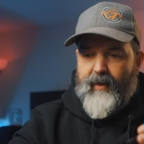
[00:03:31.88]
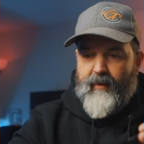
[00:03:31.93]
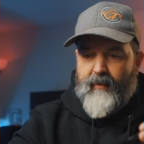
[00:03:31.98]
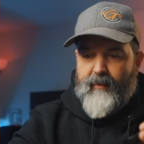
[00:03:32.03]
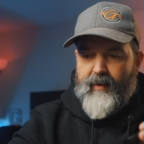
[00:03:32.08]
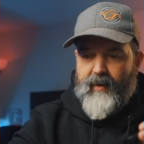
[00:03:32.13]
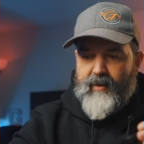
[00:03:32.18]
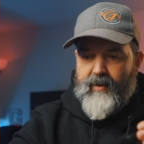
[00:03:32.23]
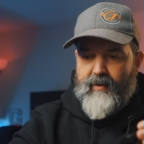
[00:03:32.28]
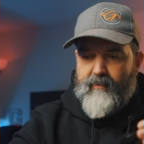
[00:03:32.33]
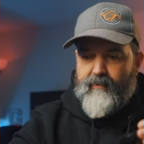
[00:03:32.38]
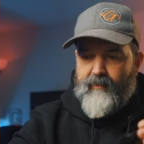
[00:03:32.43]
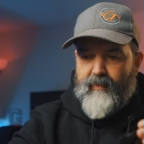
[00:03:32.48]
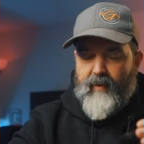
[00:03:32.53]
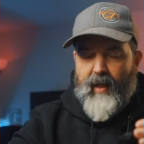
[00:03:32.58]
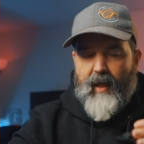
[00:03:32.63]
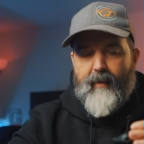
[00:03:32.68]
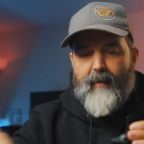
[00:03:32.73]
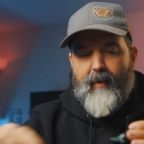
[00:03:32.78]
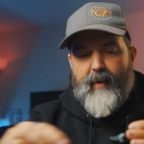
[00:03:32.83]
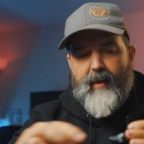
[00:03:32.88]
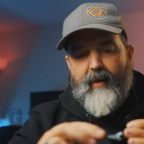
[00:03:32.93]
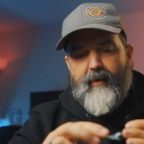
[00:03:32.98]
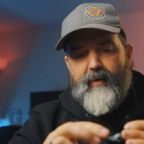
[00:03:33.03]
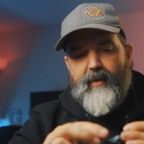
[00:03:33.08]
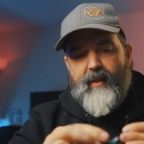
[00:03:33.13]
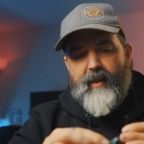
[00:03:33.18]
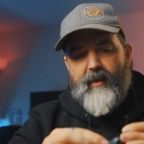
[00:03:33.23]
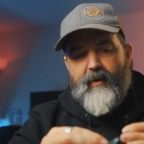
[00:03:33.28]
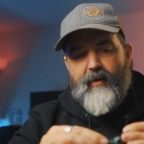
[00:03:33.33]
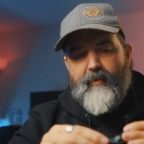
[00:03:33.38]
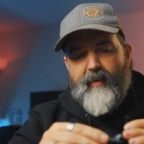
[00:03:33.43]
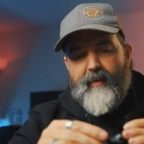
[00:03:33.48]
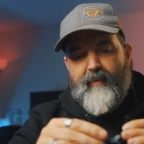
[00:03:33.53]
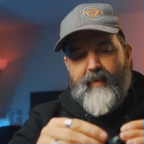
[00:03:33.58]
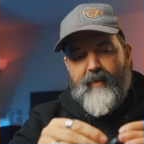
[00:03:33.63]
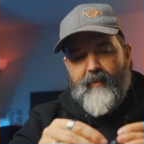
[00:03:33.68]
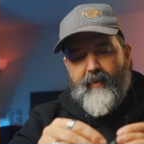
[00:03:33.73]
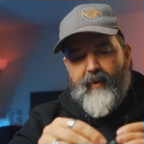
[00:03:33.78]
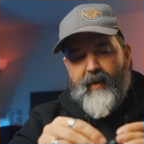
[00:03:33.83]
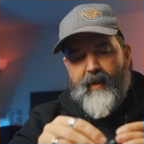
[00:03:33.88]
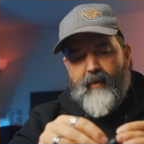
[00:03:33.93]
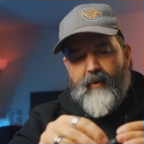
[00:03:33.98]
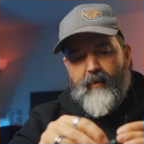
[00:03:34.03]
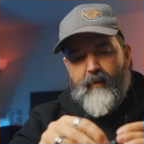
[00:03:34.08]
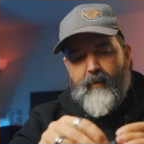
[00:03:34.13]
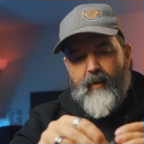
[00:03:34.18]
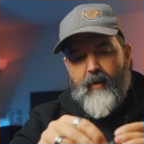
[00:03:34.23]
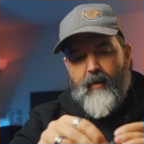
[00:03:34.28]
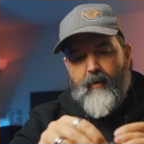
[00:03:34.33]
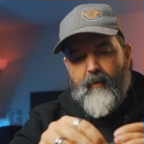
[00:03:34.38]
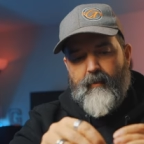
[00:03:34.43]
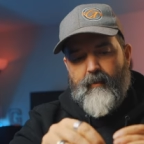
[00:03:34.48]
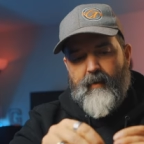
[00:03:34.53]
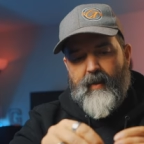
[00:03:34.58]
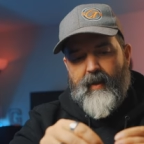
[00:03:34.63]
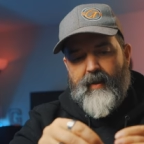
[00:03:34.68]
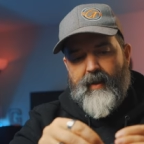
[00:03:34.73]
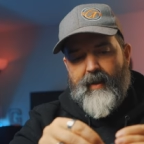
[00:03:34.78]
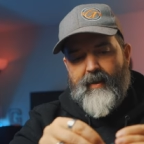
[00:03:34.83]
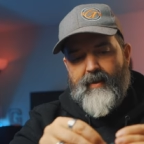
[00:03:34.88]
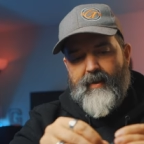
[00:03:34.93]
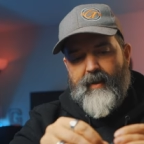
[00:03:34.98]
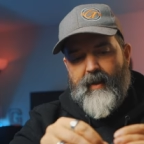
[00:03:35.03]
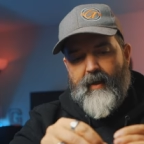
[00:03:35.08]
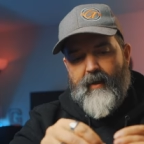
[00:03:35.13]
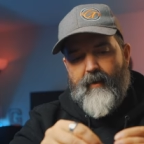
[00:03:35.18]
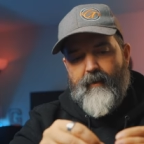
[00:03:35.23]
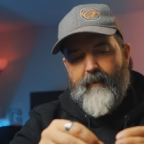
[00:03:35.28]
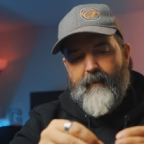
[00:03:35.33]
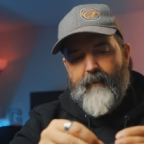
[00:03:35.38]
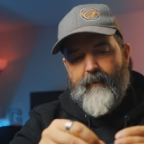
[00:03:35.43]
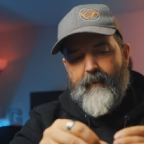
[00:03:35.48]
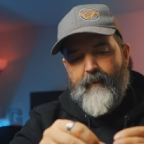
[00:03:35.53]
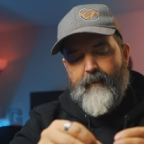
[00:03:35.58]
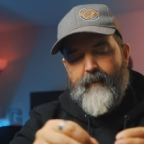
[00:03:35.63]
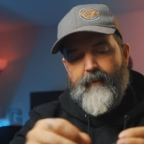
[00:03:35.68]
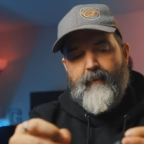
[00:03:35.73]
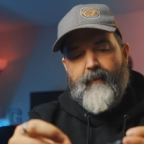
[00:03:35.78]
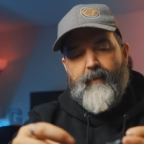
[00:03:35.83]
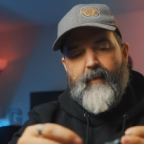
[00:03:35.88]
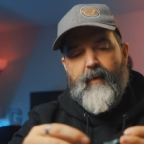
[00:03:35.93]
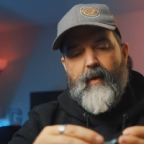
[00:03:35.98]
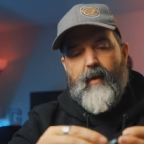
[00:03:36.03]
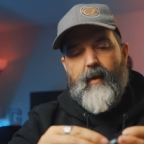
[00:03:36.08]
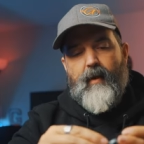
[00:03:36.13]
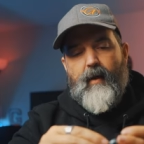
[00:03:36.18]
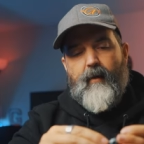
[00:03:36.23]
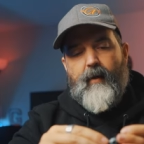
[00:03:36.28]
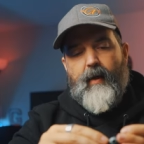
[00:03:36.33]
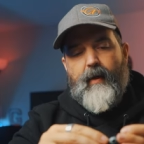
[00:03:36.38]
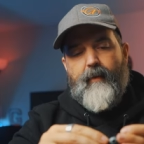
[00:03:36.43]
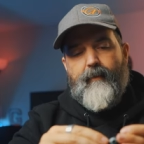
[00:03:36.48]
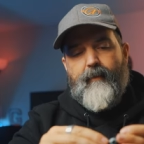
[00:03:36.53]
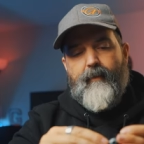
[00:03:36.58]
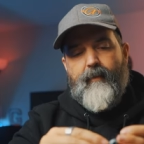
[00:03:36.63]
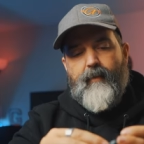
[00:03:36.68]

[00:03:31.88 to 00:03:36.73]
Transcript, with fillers: there because I, I guarantee you there'll be people that don't know that that's there. All right,